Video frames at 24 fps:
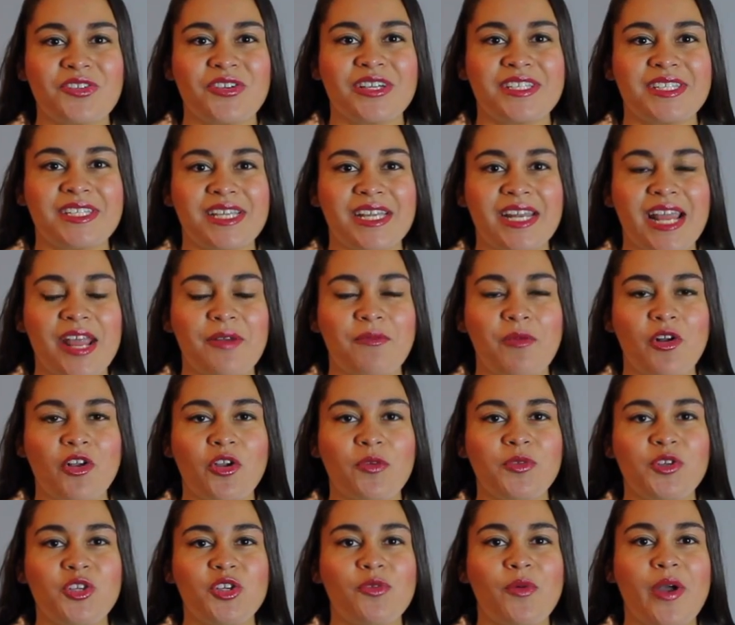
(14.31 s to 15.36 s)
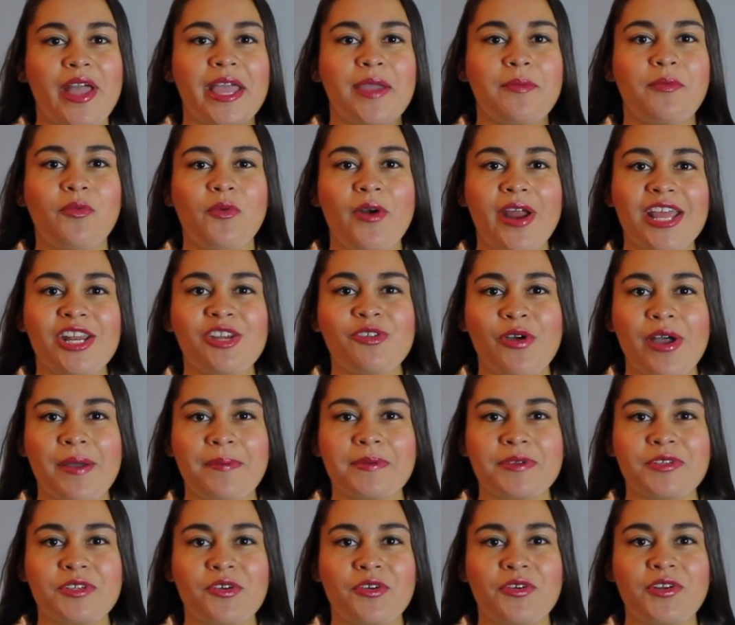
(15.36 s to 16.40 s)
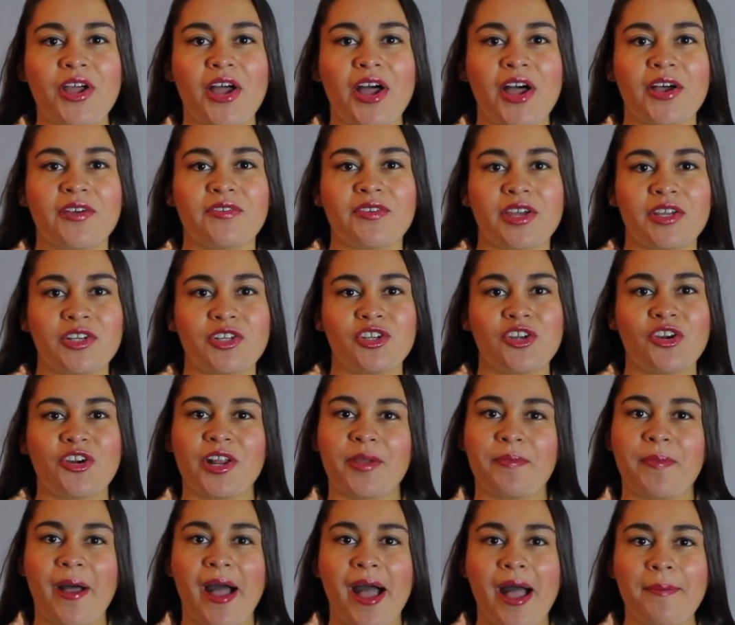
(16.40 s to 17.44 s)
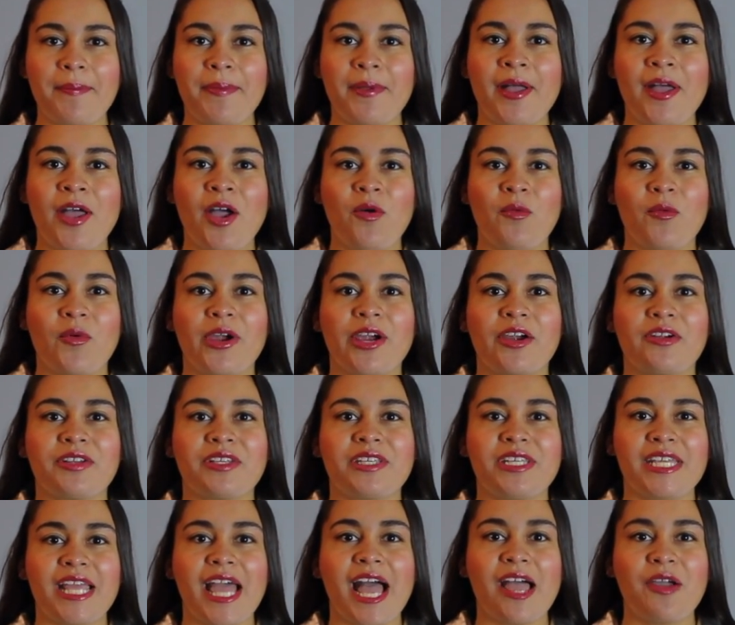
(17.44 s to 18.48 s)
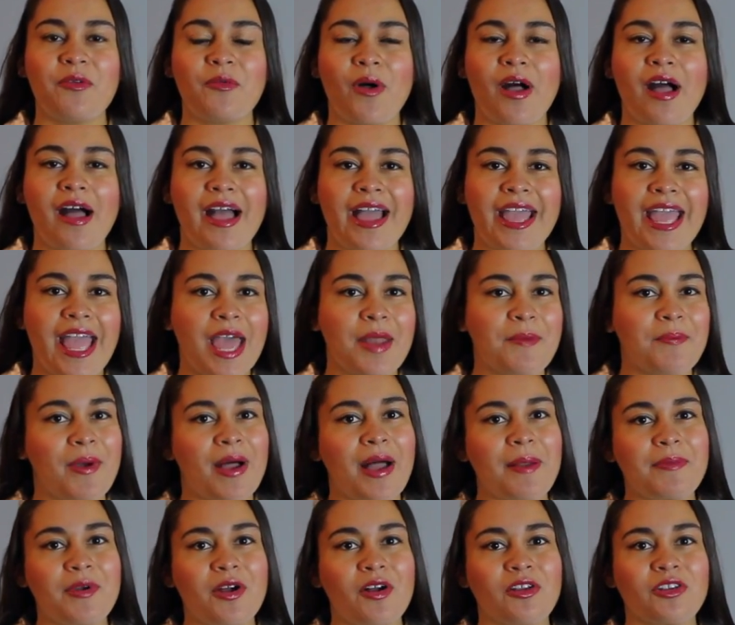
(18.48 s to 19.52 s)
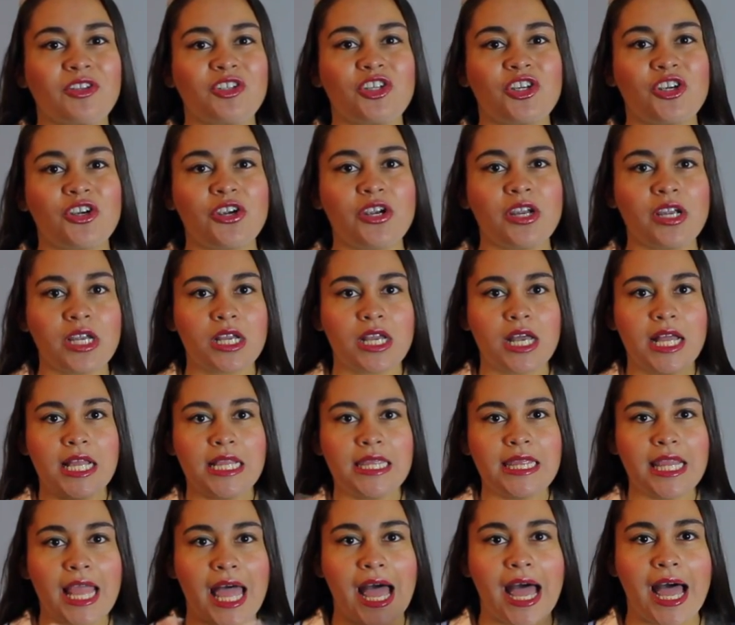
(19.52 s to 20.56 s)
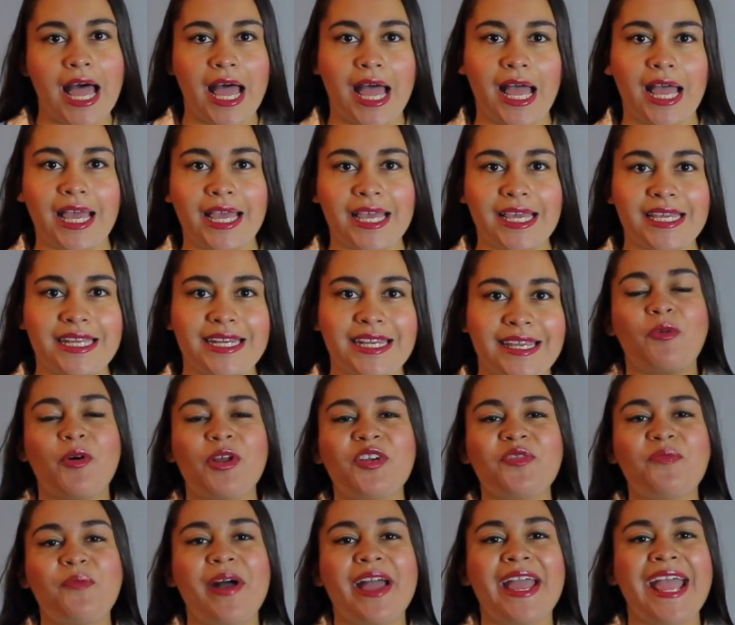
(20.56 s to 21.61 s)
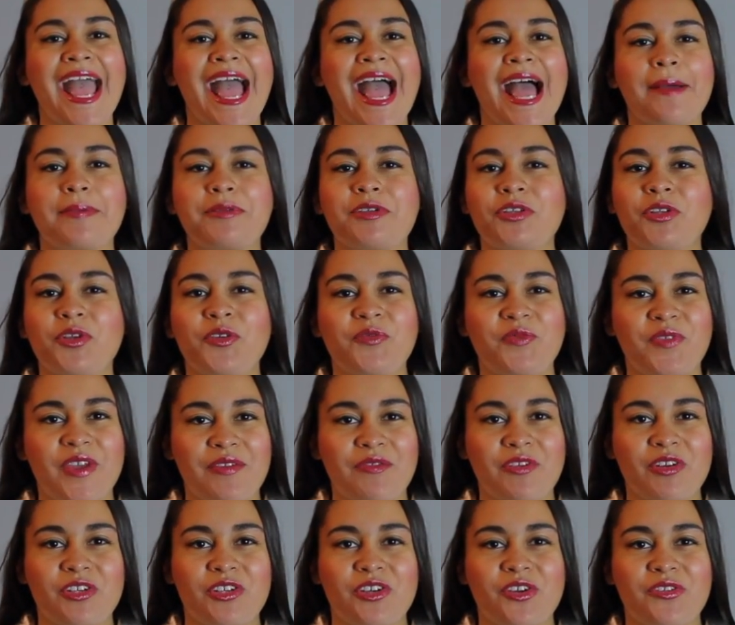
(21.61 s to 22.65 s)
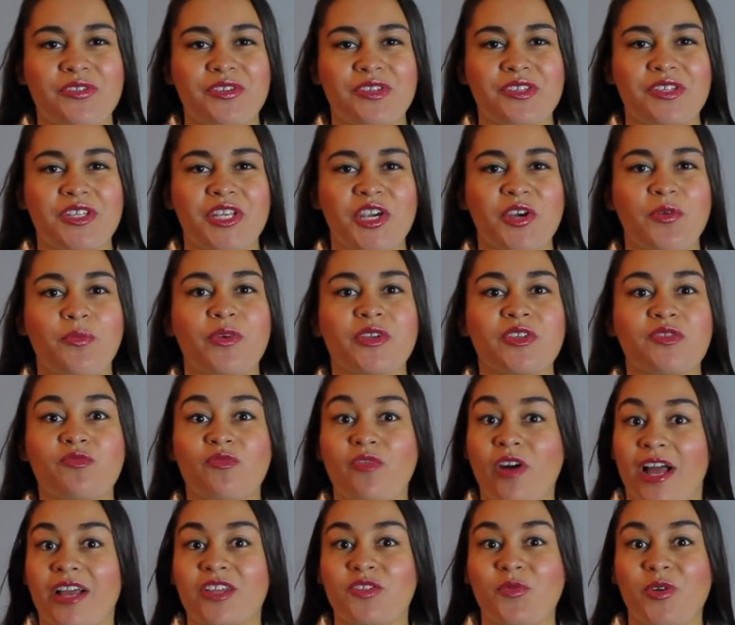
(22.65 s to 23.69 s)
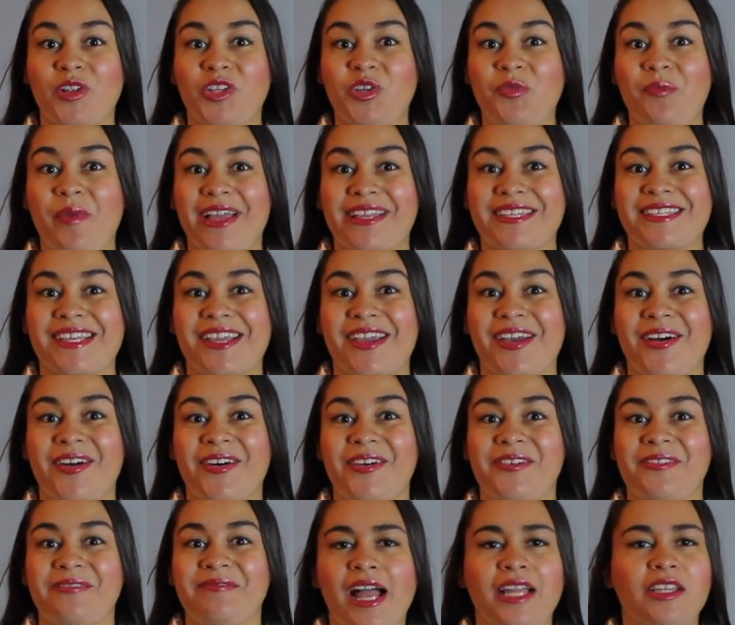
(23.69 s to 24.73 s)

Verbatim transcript: Kristen and welcome to a brand new episode of Dirty Pop where DIY and pop culture collide. One of my absolute favorite shows this year was Roswell, New Mexico.